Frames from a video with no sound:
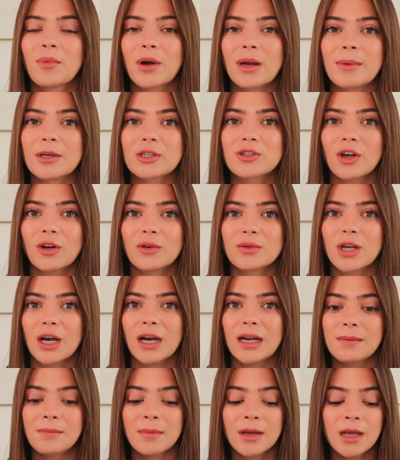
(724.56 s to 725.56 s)
pretty much the whole
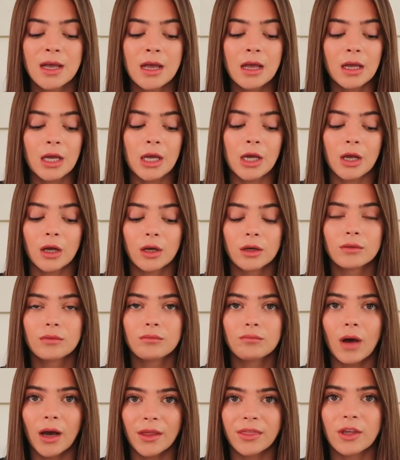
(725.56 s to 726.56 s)
time,
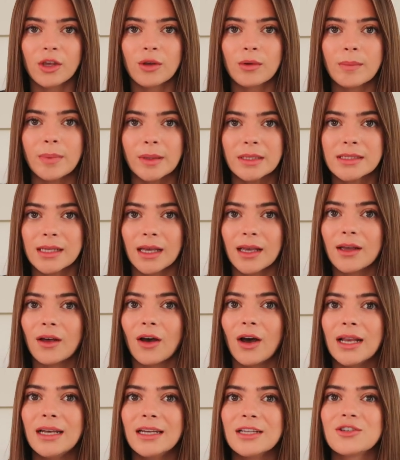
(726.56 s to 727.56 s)
I think you would be sick.
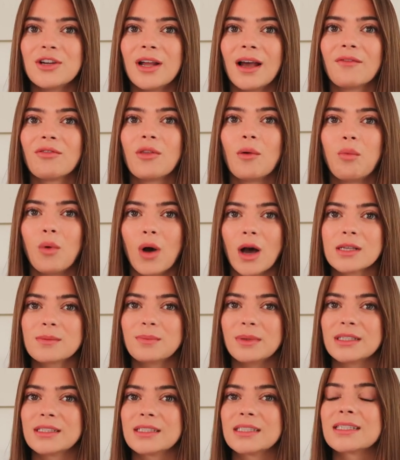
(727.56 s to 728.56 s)
I literally have the
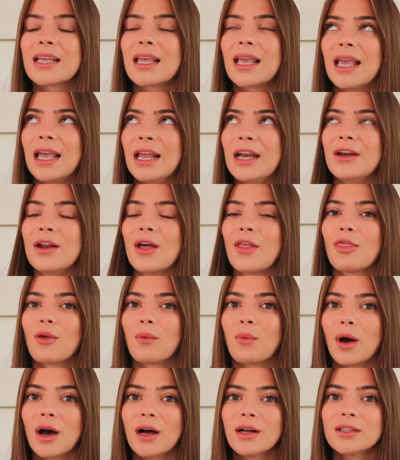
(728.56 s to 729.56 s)
worst blisters in the
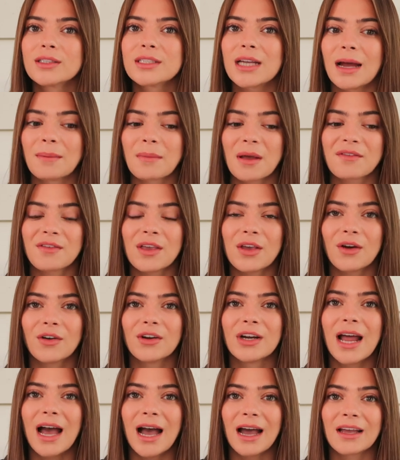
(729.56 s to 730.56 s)
world, and my feet
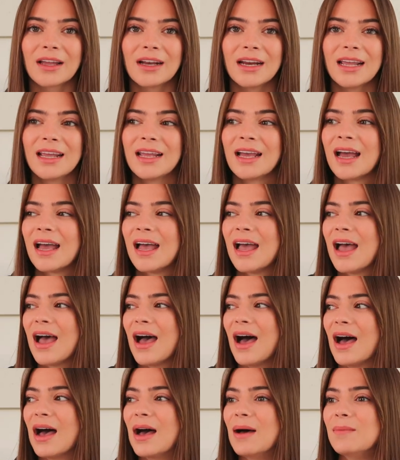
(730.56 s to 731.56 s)
are in agony.
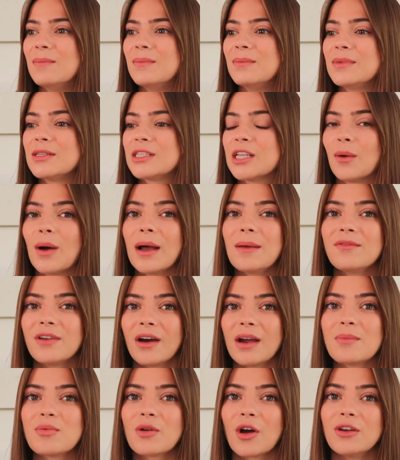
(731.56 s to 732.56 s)
So I'm
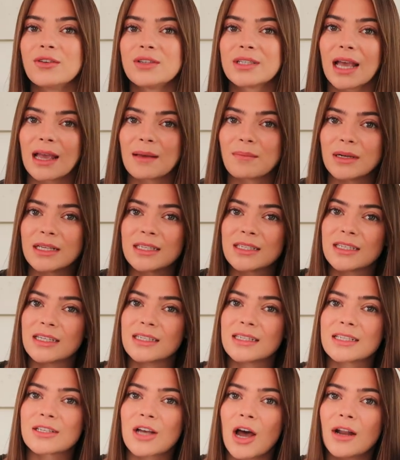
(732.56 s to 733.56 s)
very prone to getting
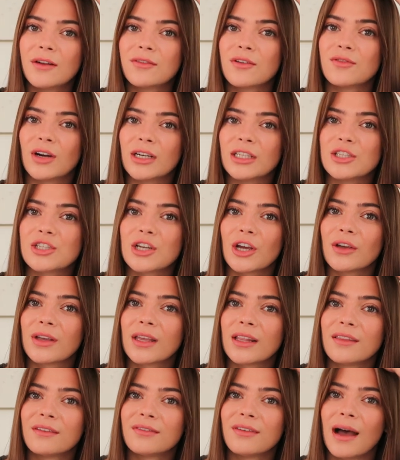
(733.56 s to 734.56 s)
blisters. It's kind of a running joke
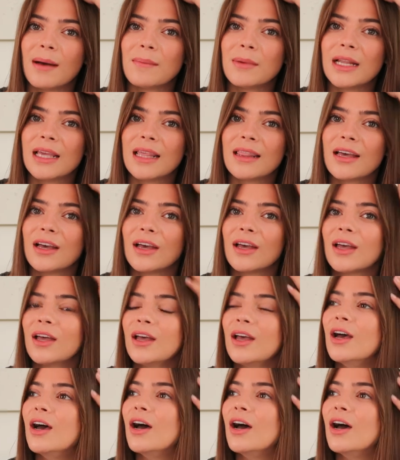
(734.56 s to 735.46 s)
in the family that